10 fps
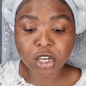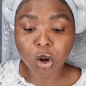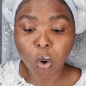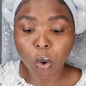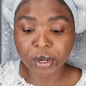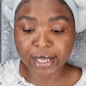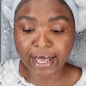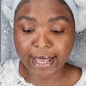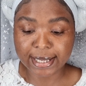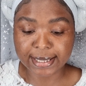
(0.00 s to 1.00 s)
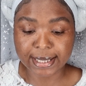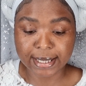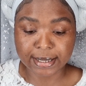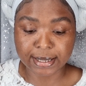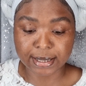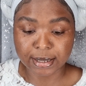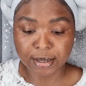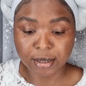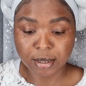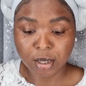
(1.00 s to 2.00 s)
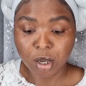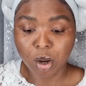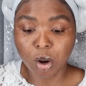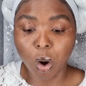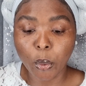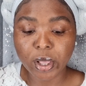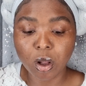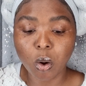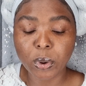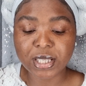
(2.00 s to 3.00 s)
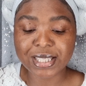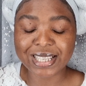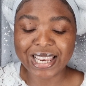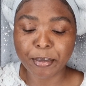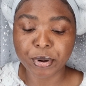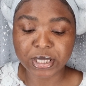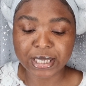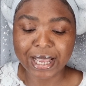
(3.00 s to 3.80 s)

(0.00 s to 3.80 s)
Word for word: court cases going on with celebrity.